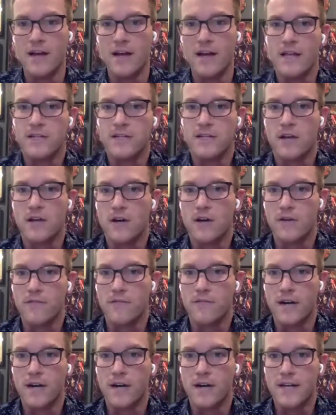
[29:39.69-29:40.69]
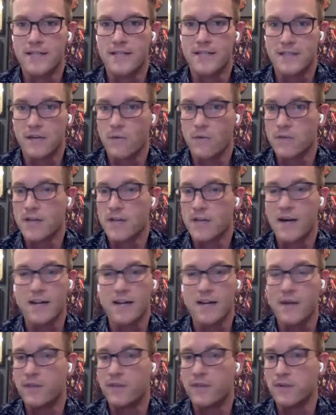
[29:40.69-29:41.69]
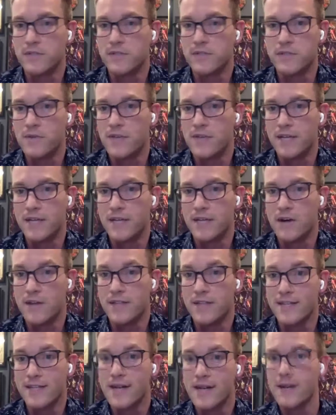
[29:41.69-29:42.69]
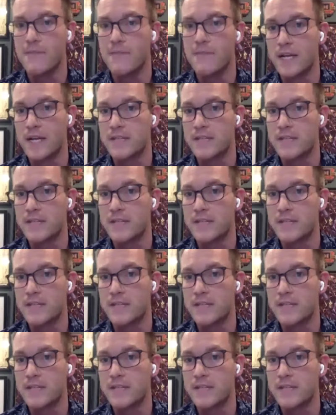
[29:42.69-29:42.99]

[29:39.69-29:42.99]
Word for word: And so for us, like we're talking about those two things all the time.